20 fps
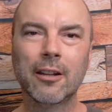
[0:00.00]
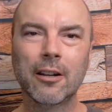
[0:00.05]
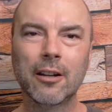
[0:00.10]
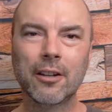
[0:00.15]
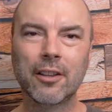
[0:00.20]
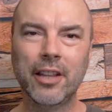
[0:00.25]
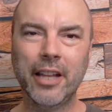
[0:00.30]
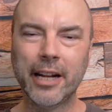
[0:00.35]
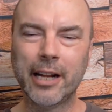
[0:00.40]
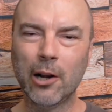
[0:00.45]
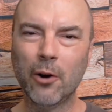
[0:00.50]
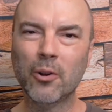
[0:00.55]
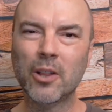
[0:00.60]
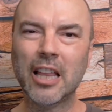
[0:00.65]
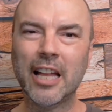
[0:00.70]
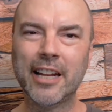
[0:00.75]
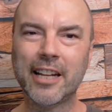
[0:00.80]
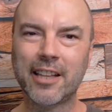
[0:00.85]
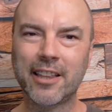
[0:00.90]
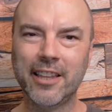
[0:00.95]
They go
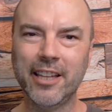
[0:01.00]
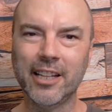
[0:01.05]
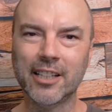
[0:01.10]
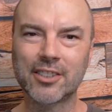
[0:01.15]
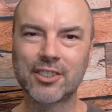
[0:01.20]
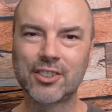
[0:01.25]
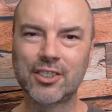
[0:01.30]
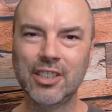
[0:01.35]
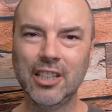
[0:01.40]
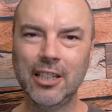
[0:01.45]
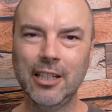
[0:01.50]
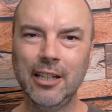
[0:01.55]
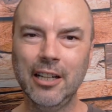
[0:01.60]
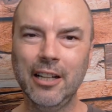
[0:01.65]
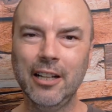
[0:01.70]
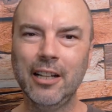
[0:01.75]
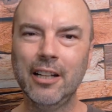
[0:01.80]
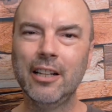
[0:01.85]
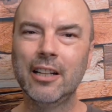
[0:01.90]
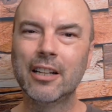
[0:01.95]
like this.
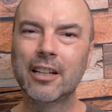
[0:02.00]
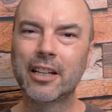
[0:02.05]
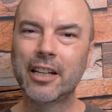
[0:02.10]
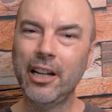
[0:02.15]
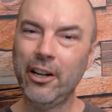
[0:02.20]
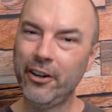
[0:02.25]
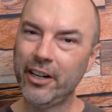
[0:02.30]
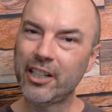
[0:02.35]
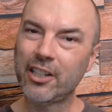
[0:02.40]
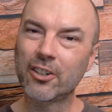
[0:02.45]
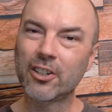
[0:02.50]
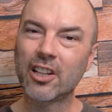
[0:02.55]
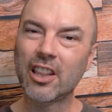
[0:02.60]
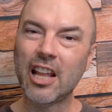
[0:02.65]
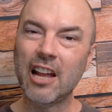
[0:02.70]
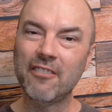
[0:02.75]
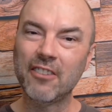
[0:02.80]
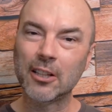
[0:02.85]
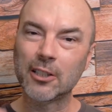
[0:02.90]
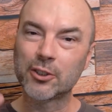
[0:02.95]
Character
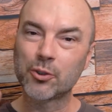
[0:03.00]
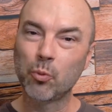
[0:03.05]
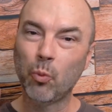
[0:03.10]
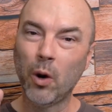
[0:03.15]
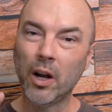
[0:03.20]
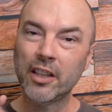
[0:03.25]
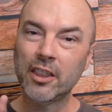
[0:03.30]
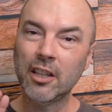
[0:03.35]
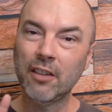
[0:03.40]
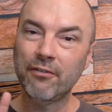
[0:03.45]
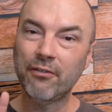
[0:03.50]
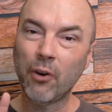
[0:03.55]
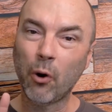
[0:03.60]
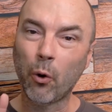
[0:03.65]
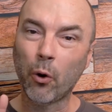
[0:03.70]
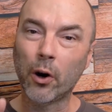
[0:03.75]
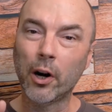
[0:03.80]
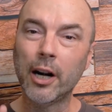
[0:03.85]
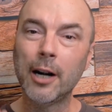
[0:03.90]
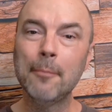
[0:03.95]
levels 1 to
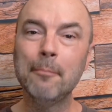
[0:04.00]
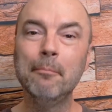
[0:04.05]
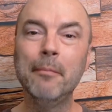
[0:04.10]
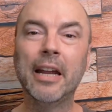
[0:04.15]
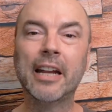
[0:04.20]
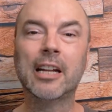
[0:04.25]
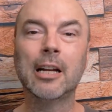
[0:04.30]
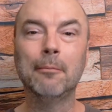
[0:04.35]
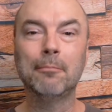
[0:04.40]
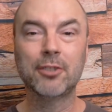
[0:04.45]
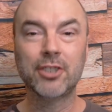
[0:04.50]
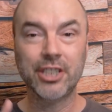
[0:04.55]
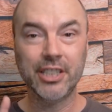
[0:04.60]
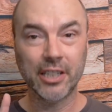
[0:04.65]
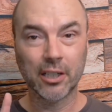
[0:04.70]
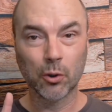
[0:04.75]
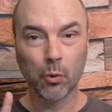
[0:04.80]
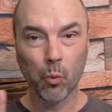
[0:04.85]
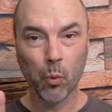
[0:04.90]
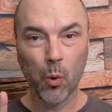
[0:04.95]
4 make up Tier
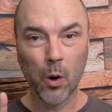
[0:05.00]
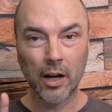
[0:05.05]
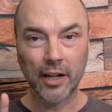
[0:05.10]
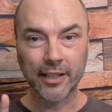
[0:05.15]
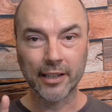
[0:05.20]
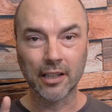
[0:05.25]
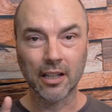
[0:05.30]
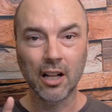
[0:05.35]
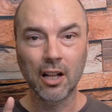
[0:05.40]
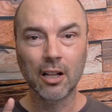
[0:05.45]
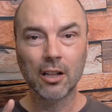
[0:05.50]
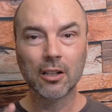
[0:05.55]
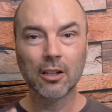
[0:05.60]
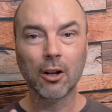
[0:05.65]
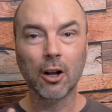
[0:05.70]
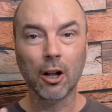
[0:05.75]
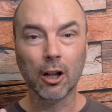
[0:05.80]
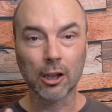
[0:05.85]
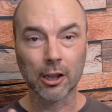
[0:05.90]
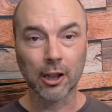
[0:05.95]
1,
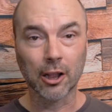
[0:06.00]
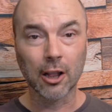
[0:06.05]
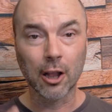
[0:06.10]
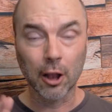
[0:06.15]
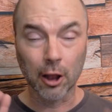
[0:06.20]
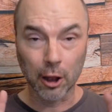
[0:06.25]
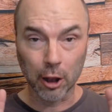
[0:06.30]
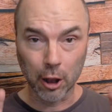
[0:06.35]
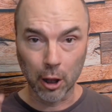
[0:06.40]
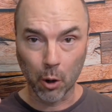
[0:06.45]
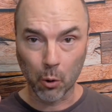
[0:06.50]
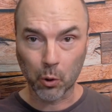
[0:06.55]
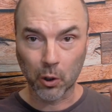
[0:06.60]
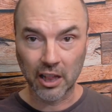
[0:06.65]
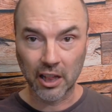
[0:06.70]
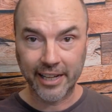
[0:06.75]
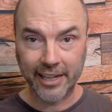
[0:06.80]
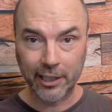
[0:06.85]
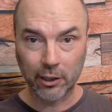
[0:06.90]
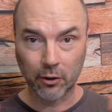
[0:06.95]
called Local
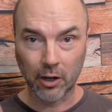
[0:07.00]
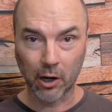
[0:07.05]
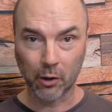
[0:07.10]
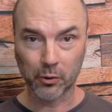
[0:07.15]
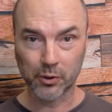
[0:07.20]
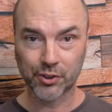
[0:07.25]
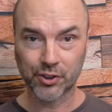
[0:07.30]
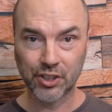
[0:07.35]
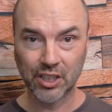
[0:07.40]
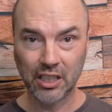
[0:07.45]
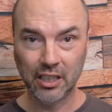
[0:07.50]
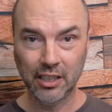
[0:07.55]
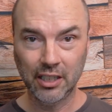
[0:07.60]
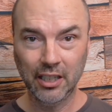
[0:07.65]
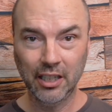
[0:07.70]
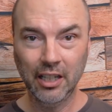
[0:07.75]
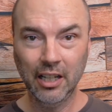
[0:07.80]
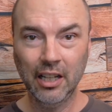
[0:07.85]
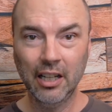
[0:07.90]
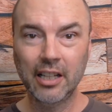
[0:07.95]
Heroes.
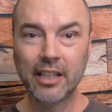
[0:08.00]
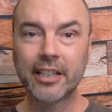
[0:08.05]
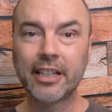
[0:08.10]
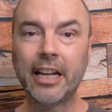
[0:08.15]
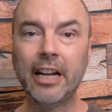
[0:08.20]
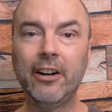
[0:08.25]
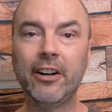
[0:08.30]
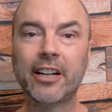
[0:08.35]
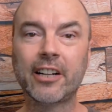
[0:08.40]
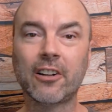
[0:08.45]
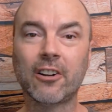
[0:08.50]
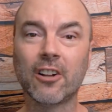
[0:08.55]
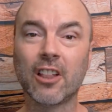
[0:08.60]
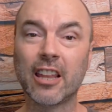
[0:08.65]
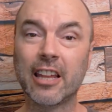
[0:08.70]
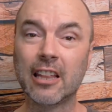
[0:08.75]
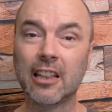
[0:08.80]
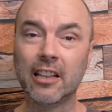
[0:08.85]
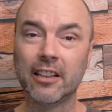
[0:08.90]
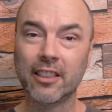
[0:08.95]
Character
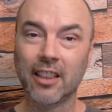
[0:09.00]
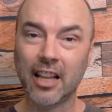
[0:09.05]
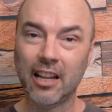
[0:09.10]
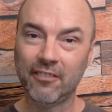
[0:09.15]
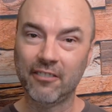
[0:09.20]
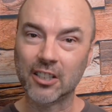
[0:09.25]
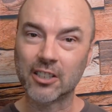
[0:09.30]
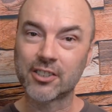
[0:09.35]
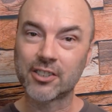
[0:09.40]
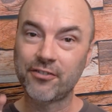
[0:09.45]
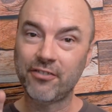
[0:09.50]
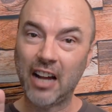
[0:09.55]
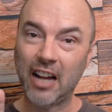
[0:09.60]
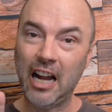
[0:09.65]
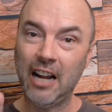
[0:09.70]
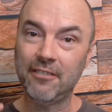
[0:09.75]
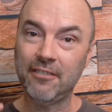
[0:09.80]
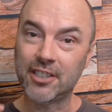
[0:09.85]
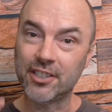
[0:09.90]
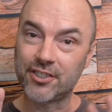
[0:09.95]
levels
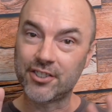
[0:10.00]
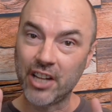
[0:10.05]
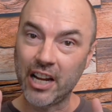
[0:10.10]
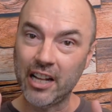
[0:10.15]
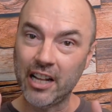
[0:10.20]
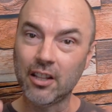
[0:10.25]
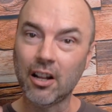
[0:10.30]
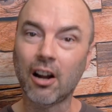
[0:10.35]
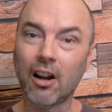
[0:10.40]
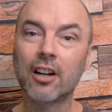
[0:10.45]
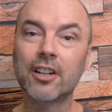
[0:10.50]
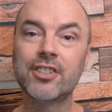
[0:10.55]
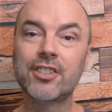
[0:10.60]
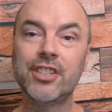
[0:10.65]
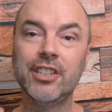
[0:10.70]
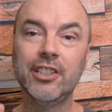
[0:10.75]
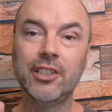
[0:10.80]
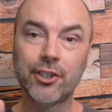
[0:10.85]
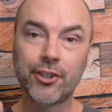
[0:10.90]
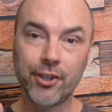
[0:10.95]
5 to 10 are
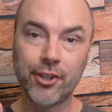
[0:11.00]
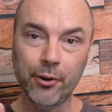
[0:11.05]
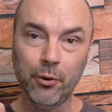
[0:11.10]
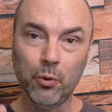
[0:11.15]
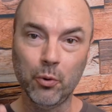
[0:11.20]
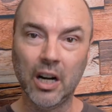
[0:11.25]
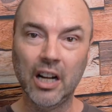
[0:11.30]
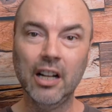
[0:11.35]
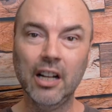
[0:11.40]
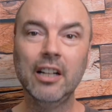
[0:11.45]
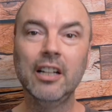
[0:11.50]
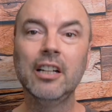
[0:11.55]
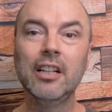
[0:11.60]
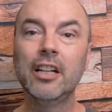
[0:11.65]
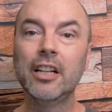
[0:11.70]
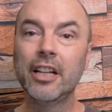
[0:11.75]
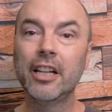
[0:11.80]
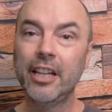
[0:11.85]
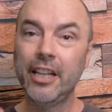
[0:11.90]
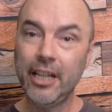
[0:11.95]
Tier 2,
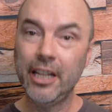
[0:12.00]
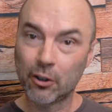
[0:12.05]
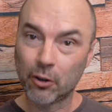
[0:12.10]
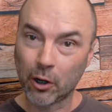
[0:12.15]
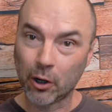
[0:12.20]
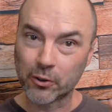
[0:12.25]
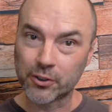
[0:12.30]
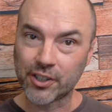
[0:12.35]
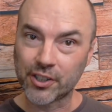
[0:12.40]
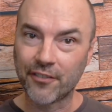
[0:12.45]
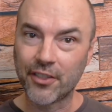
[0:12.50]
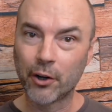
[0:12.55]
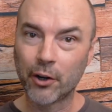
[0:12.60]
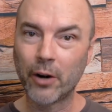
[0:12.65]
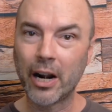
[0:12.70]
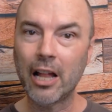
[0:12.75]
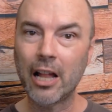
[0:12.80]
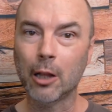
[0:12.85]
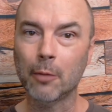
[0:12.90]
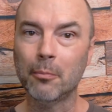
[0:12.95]
Heroes of the
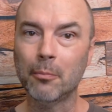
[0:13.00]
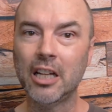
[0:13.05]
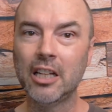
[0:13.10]
Realm.